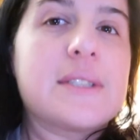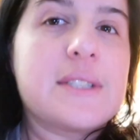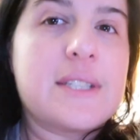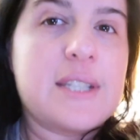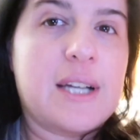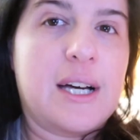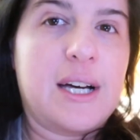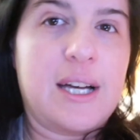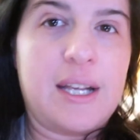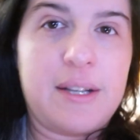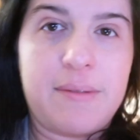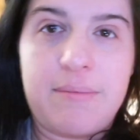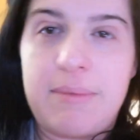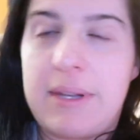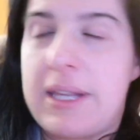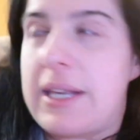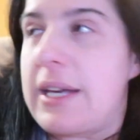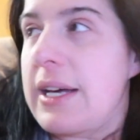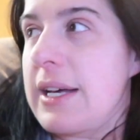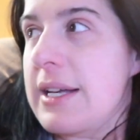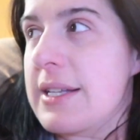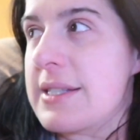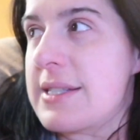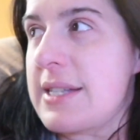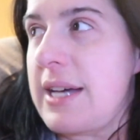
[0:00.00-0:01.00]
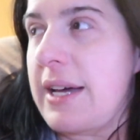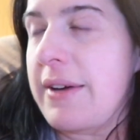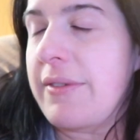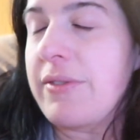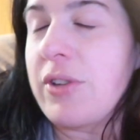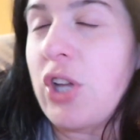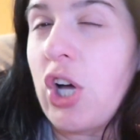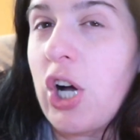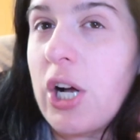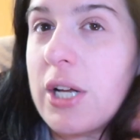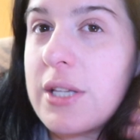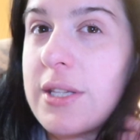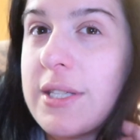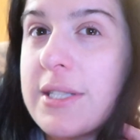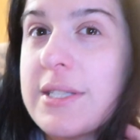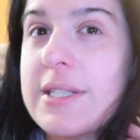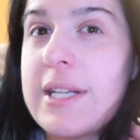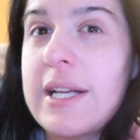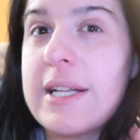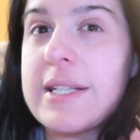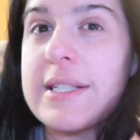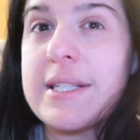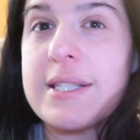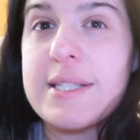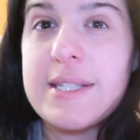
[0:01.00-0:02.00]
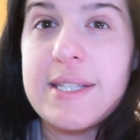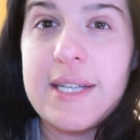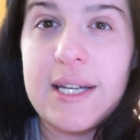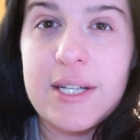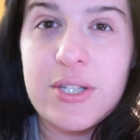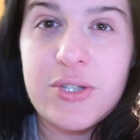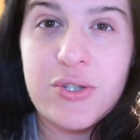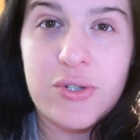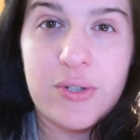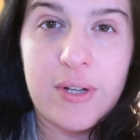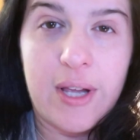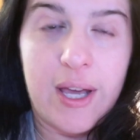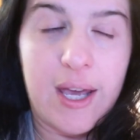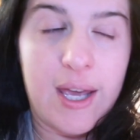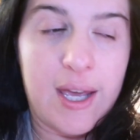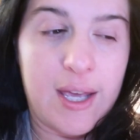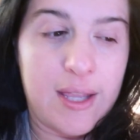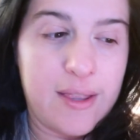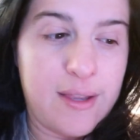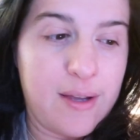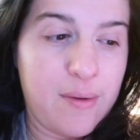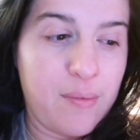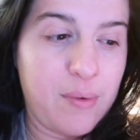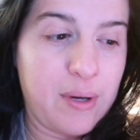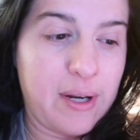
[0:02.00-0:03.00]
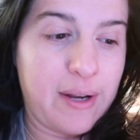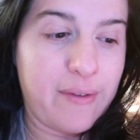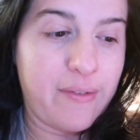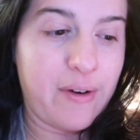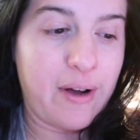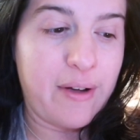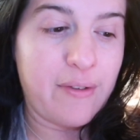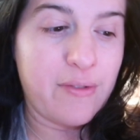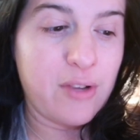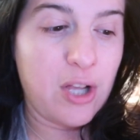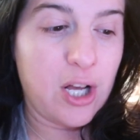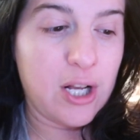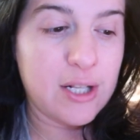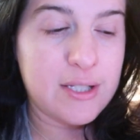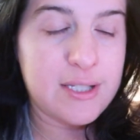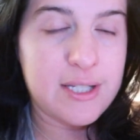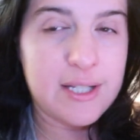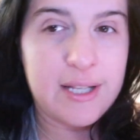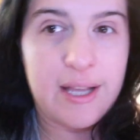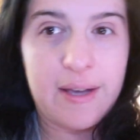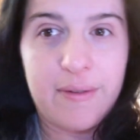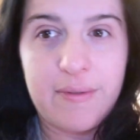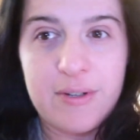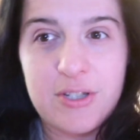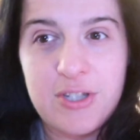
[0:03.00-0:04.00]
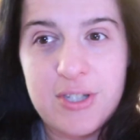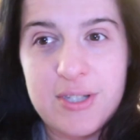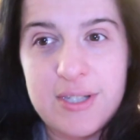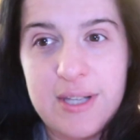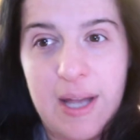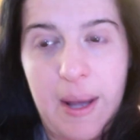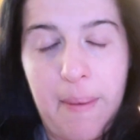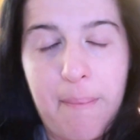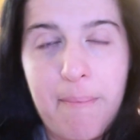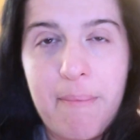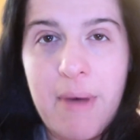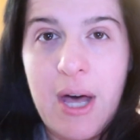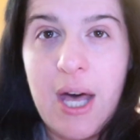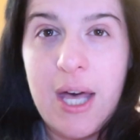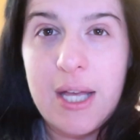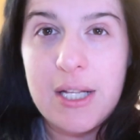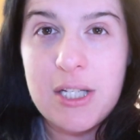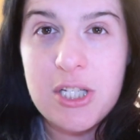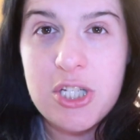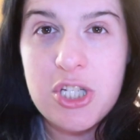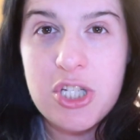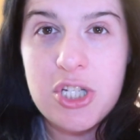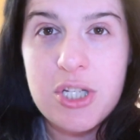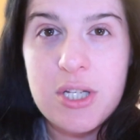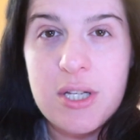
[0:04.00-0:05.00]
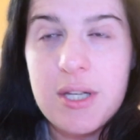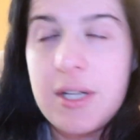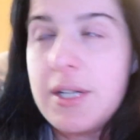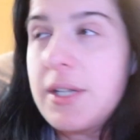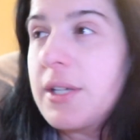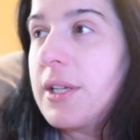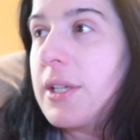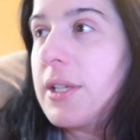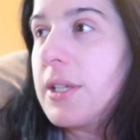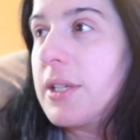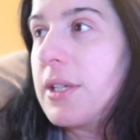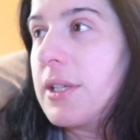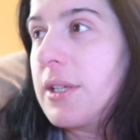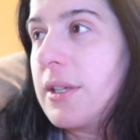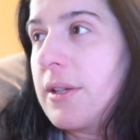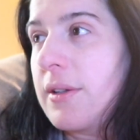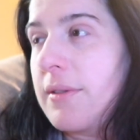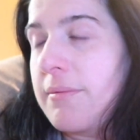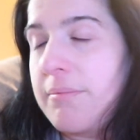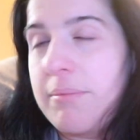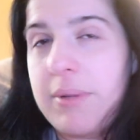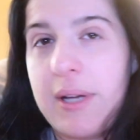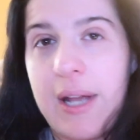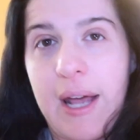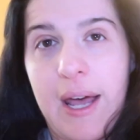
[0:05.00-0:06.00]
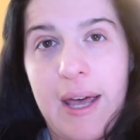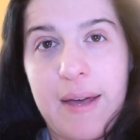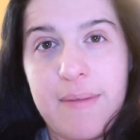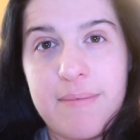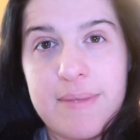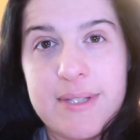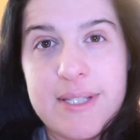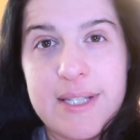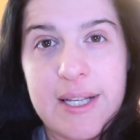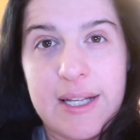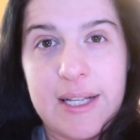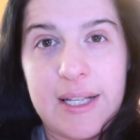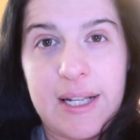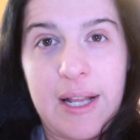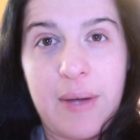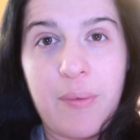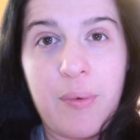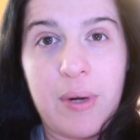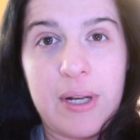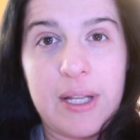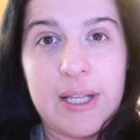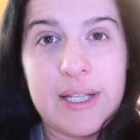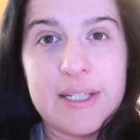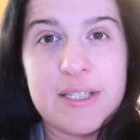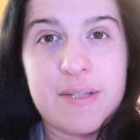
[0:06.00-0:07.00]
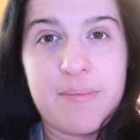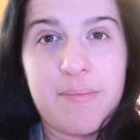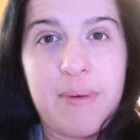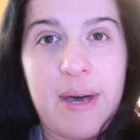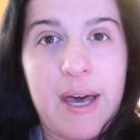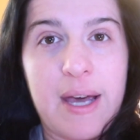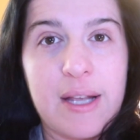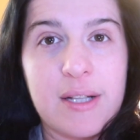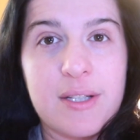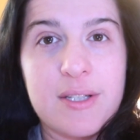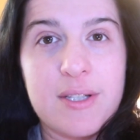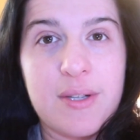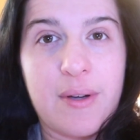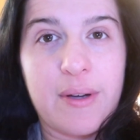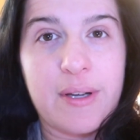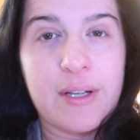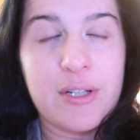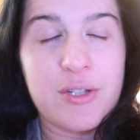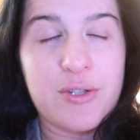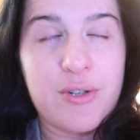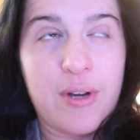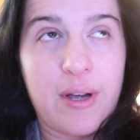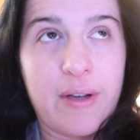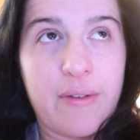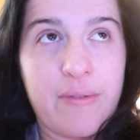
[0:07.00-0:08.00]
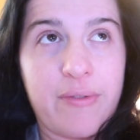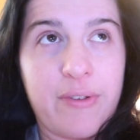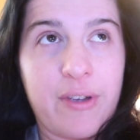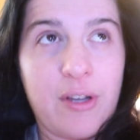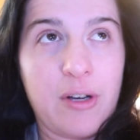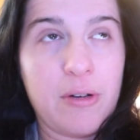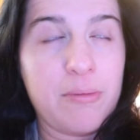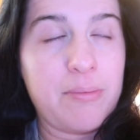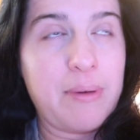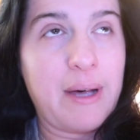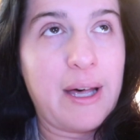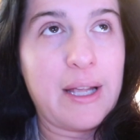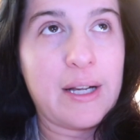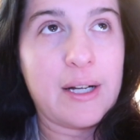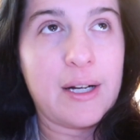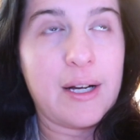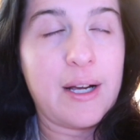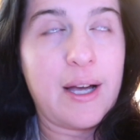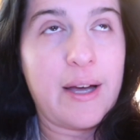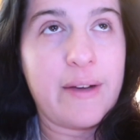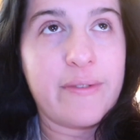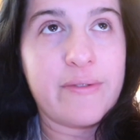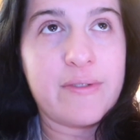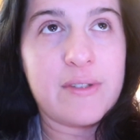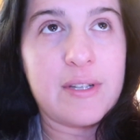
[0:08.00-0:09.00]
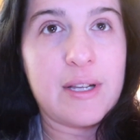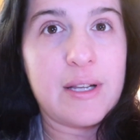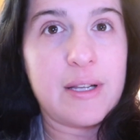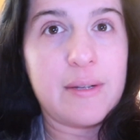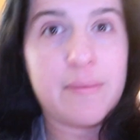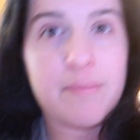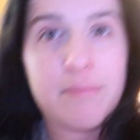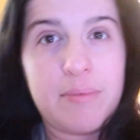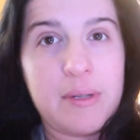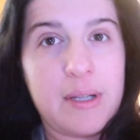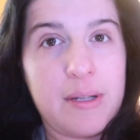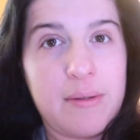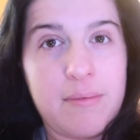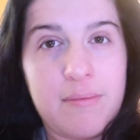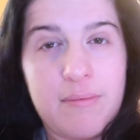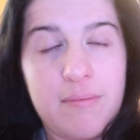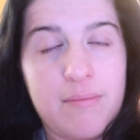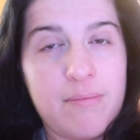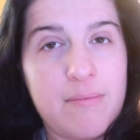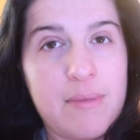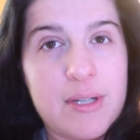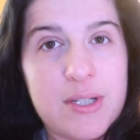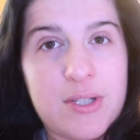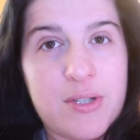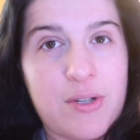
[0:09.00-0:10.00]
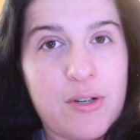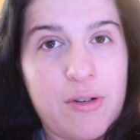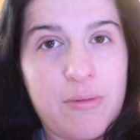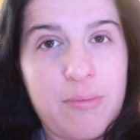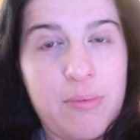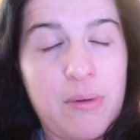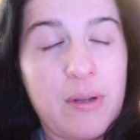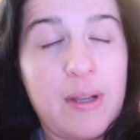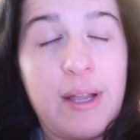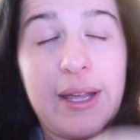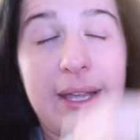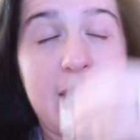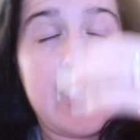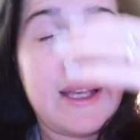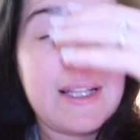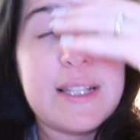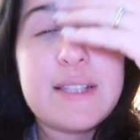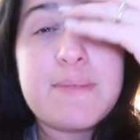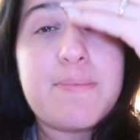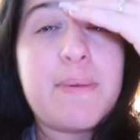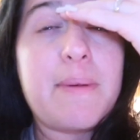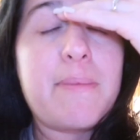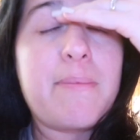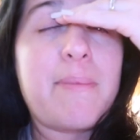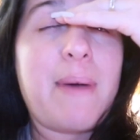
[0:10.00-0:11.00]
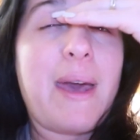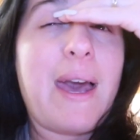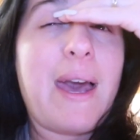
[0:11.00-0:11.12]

done because I vlogged the dentist yesterday, and then whatever I vlogged today, which is not much. But I'm sick and I want to get to bed so I can try and feel better. I've been miserable. Like, it's been